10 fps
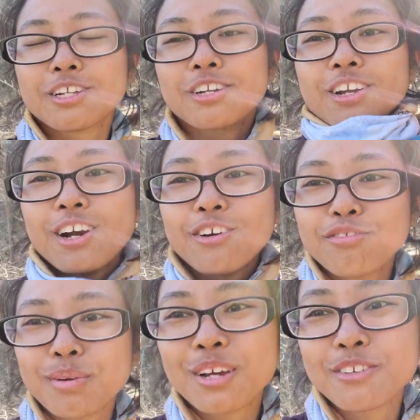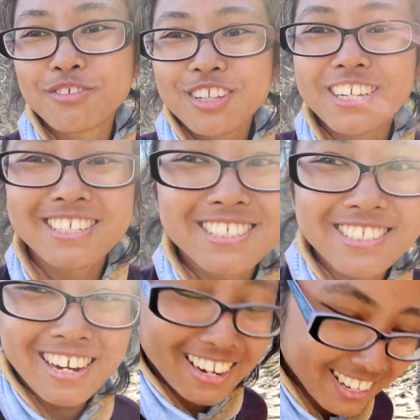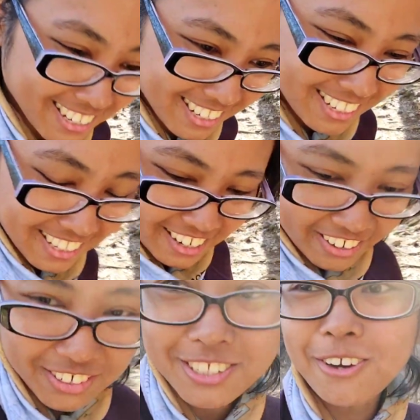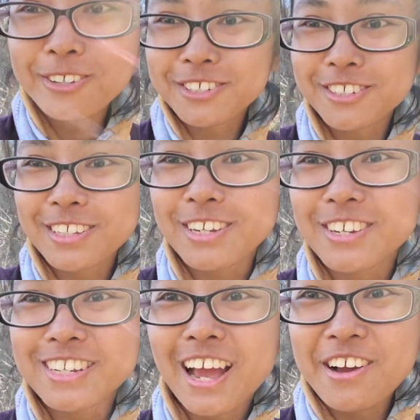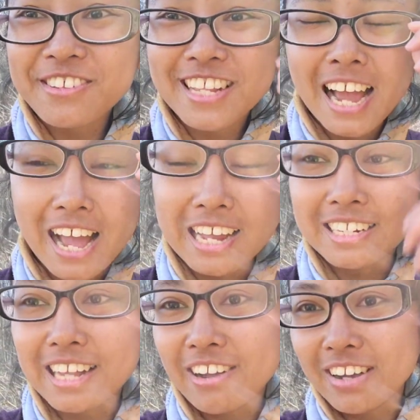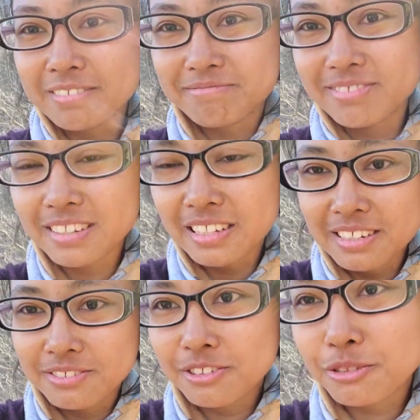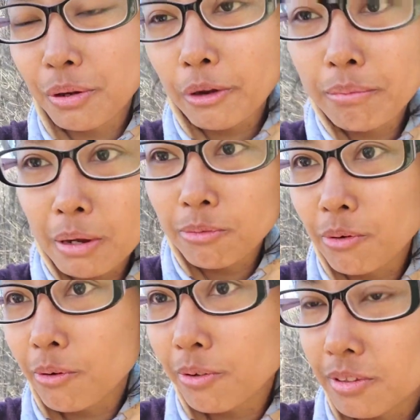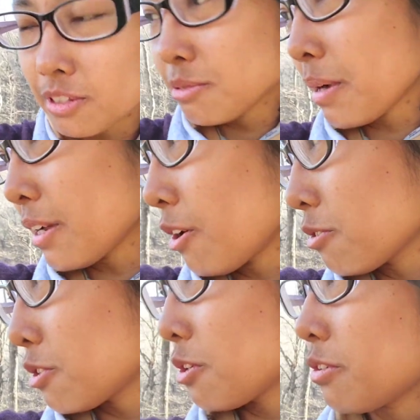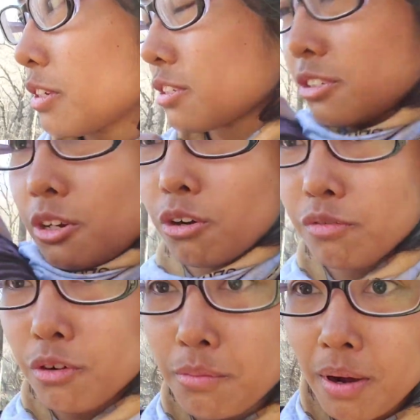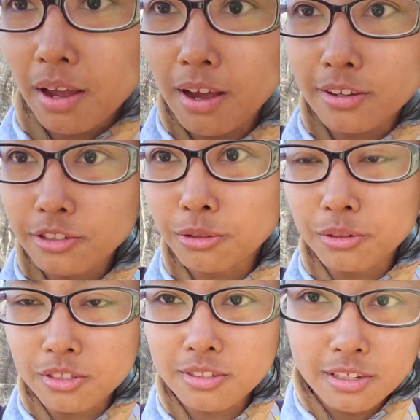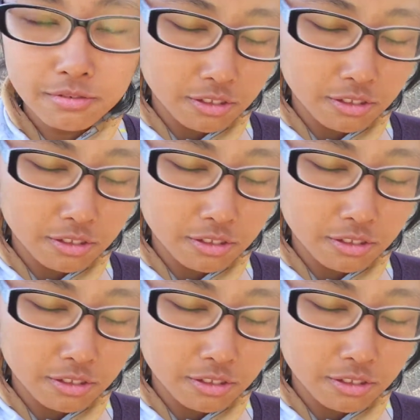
took off my fleece jacket. I was cold earlier, now I'm not. Now I'm just wearing my wool. This is my go-to, and just go for my short sleeve